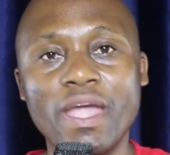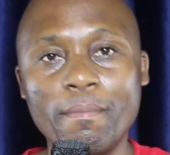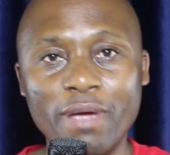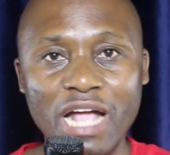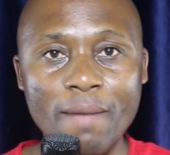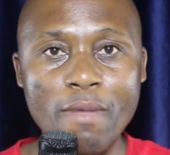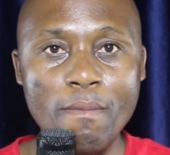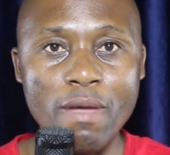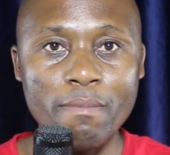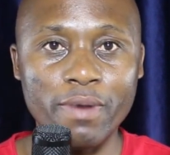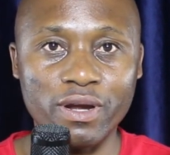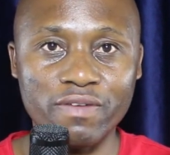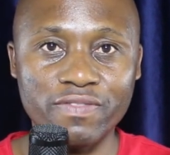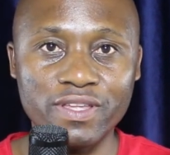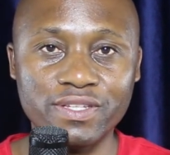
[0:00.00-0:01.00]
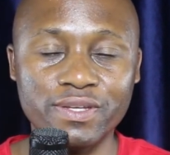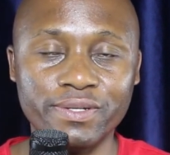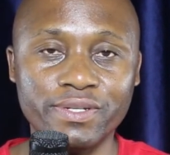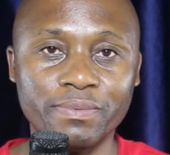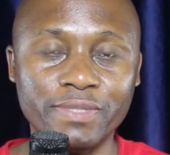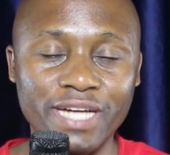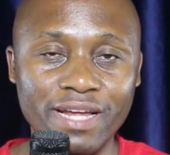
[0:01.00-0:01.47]
become a member of this
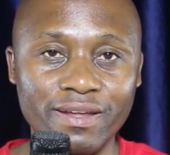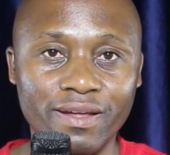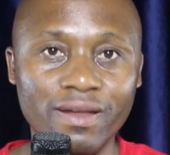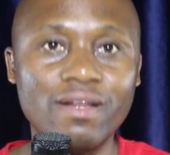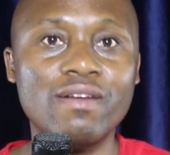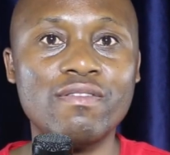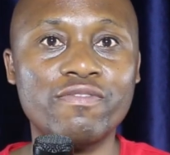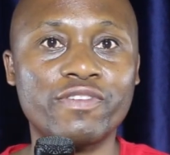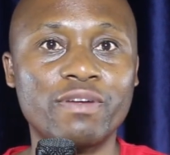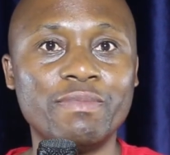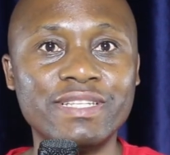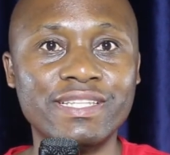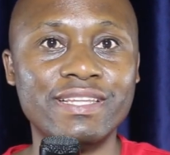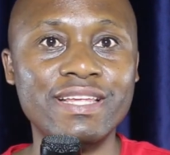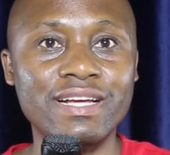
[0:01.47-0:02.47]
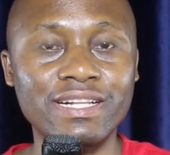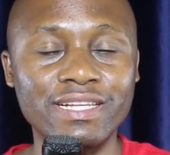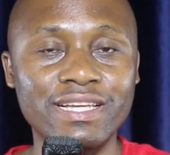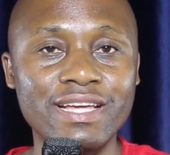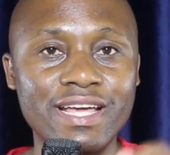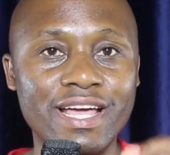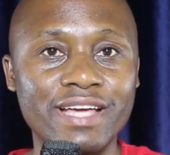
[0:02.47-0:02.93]
YouTube channel from as
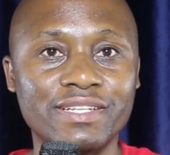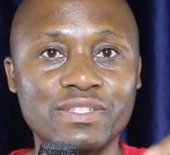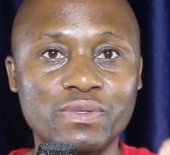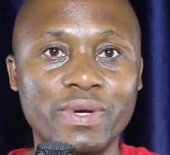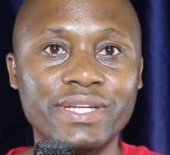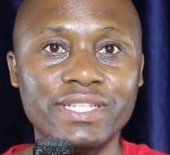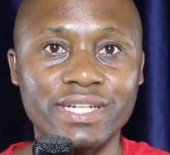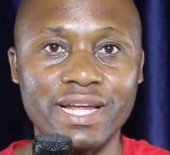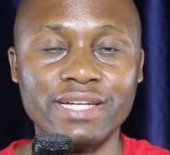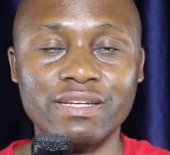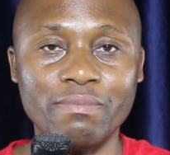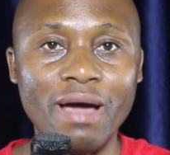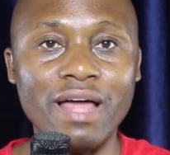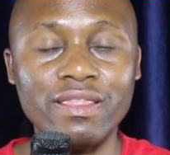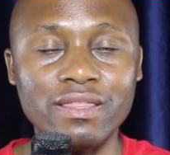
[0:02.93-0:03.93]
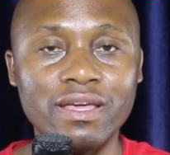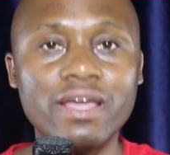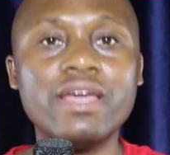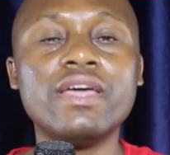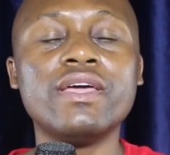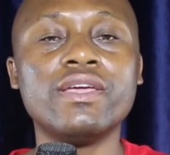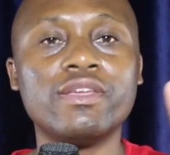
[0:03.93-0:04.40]
little as 20 Rand a month.
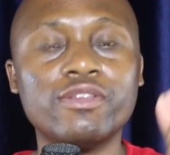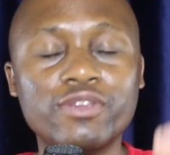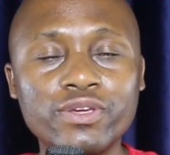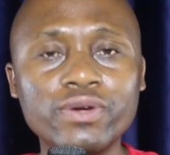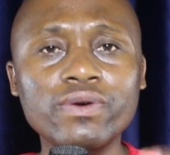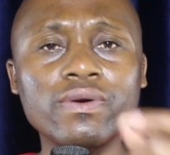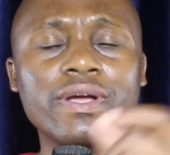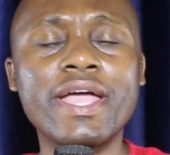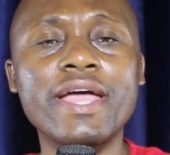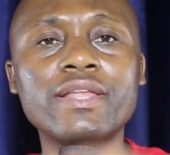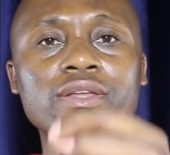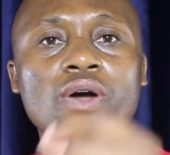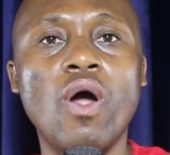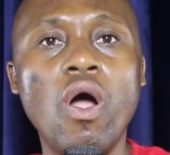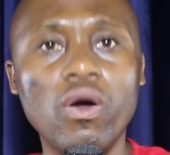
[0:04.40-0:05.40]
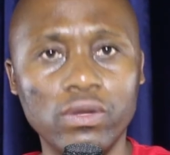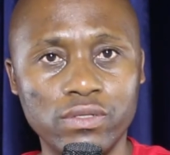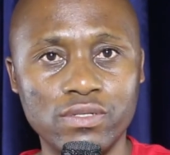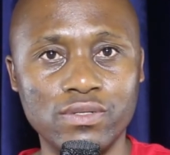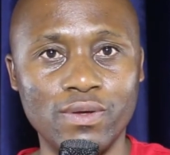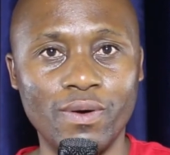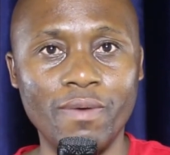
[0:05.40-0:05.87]
You can
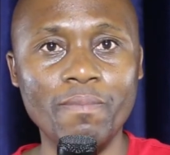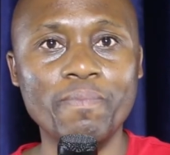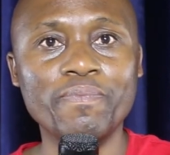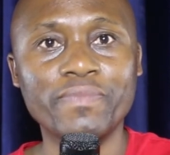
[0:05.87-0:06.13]
also